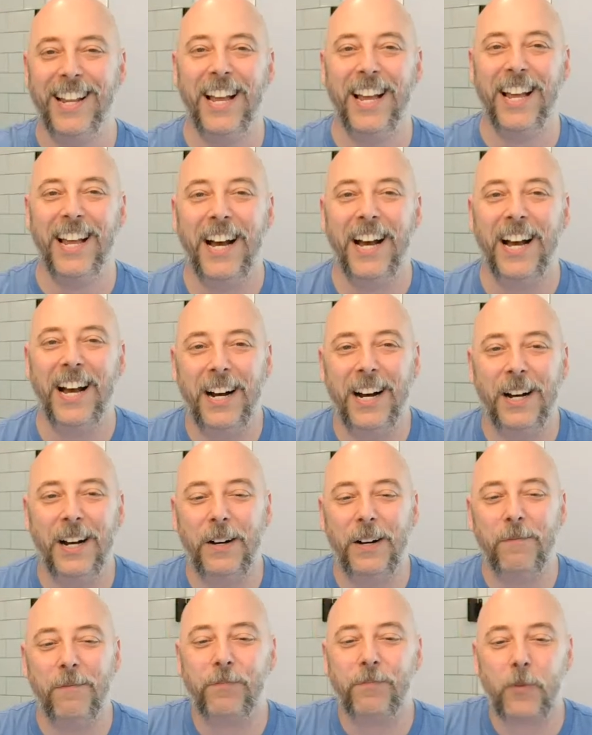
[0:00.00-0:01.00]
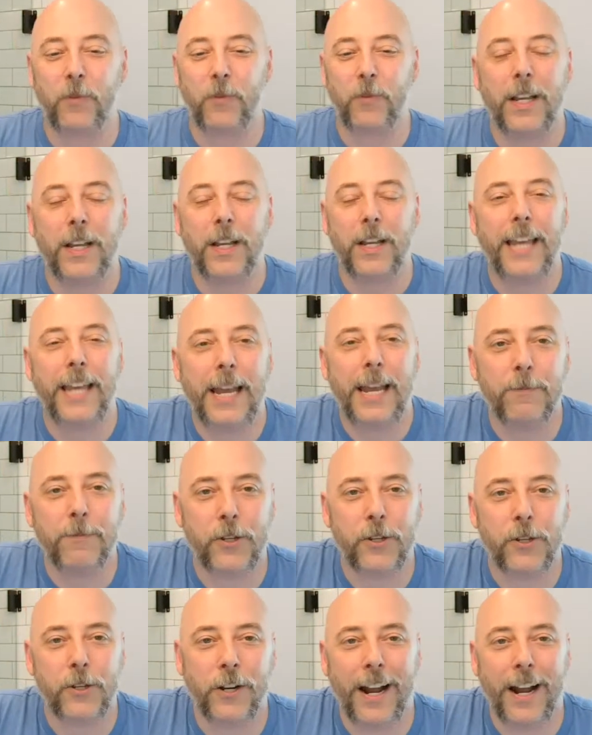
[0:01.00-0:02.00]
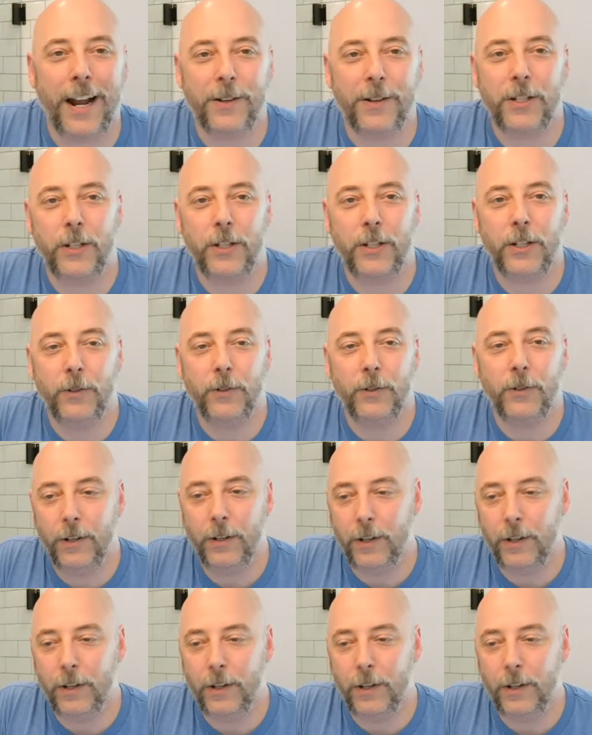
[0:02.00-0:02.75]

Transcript: What games stood out to you?